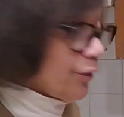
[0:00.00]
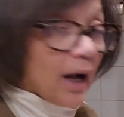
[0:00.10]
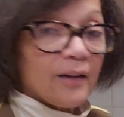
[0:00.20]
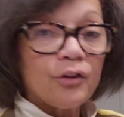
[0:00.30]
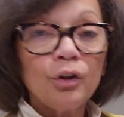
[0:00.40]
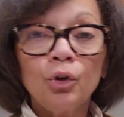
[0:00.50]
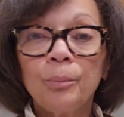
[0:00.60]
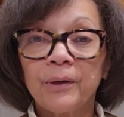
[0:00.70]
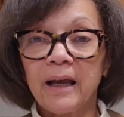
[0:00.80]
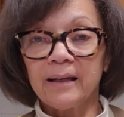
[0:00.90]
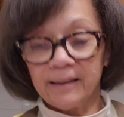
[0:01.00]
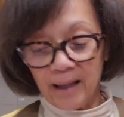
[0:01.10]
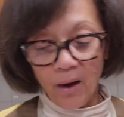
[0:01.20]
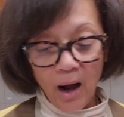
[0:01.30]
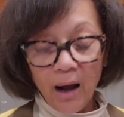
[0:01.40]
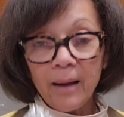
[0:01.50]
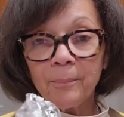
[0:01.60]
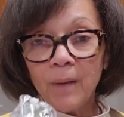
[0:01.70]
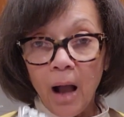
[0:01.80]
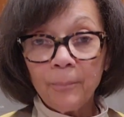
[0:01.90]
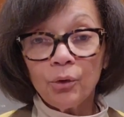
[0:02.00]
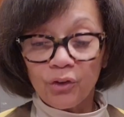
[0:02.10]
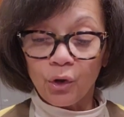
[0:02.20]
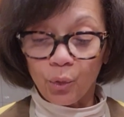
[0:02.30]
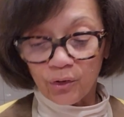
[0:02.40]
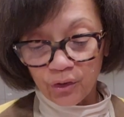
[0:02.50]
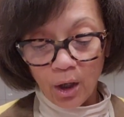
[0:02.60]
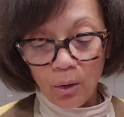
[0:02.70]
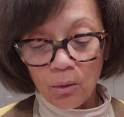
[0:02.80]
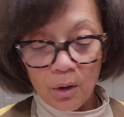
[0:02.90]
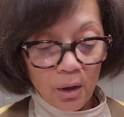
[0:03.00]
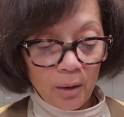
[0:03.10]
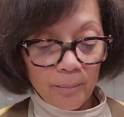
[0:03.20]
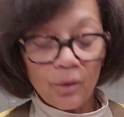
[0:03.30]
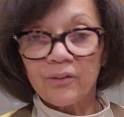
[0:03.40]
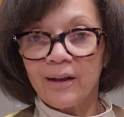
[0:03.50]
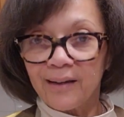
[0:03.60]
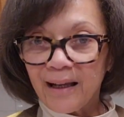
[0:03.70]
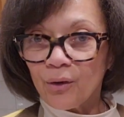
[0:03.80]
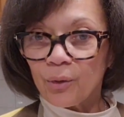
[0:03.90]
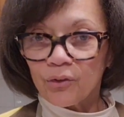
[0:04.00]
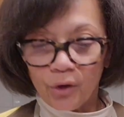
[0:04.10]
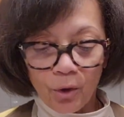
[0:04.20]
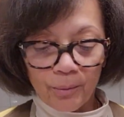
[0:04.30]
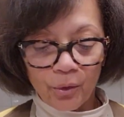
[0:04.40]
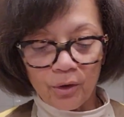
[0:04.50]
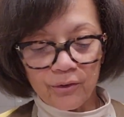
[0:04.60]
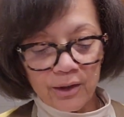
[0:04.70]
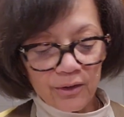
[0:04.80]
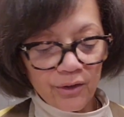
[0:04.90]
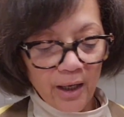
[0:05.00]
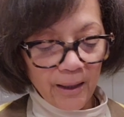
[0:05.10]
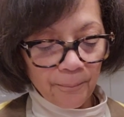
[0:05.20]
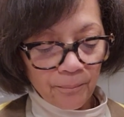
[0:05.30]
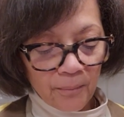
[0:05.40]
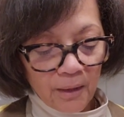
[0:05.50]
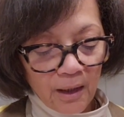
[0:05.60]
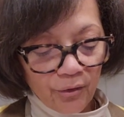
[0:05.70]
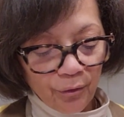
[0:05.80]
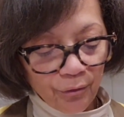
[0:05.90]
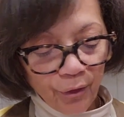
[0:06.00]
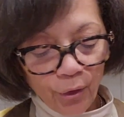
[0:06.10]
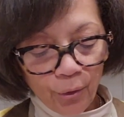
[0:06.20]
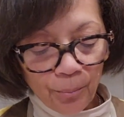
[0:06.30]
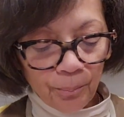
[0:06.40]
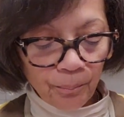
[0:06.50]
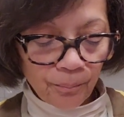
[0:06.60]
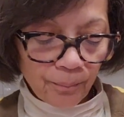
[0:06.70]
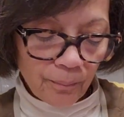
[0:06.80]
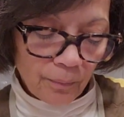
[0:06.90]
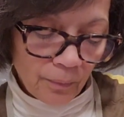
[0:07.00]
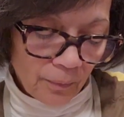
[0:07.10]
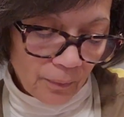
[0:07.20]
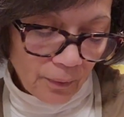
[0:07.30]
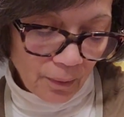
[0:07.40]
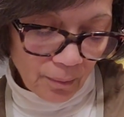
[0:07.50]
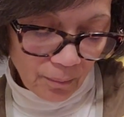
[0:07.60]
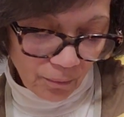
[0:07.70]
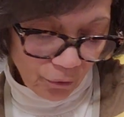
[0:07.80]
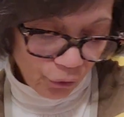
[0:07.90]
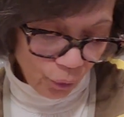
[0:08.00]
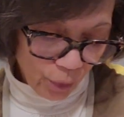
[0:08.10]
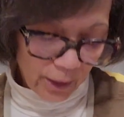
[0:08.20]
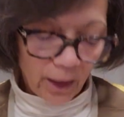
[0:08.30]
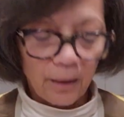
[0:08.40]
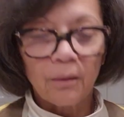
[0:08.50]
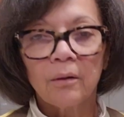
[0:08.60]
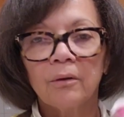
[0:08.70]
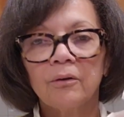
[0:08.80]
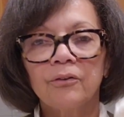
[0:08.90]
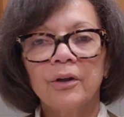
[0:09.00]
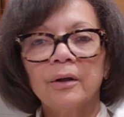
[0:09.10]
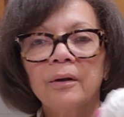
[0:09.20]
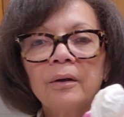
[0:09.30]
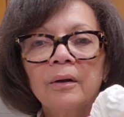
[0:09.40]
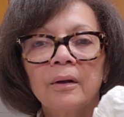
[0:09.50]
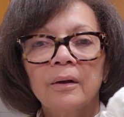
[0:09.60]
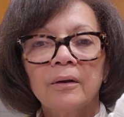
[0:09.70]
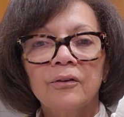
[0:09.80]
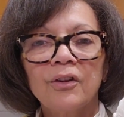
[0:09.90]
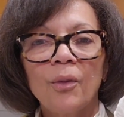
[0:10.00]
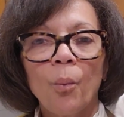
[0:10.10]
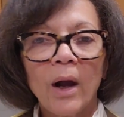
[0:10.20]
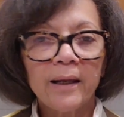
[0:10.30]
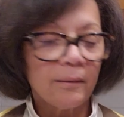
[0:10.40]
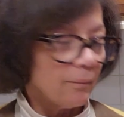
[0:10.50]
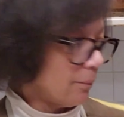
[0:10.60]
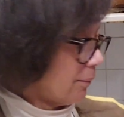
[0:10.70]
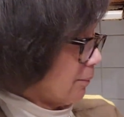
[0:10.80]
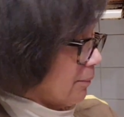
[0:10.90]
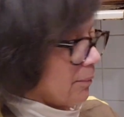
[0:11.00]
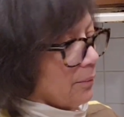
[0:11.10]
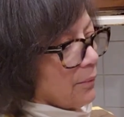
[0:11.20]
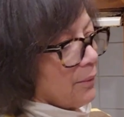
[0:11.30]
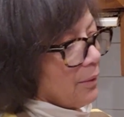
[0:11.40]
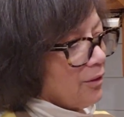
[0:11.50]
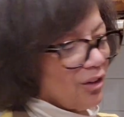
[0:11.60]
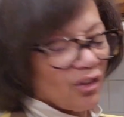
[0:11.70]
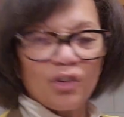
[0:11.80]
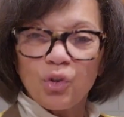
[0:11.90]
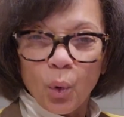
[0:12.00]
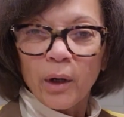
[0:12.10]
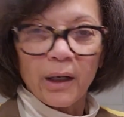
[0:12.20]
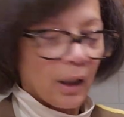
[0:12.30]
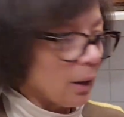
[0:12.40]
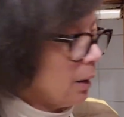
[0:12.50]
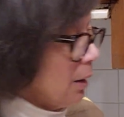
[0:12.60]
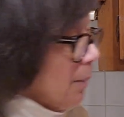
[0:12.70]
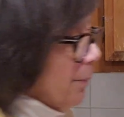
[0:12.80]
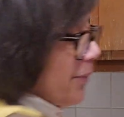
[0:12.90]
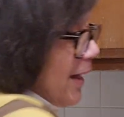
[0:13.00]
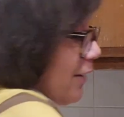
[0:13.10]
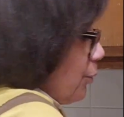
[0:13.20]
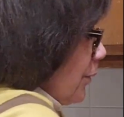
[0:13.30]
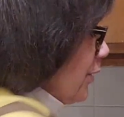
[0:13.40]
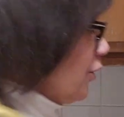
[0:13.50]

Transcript: You've got to lubricate it now. I'm using Crisco because I like Crisco because it's a firm shortening. You see? See the white? It's just a shortening. But that's what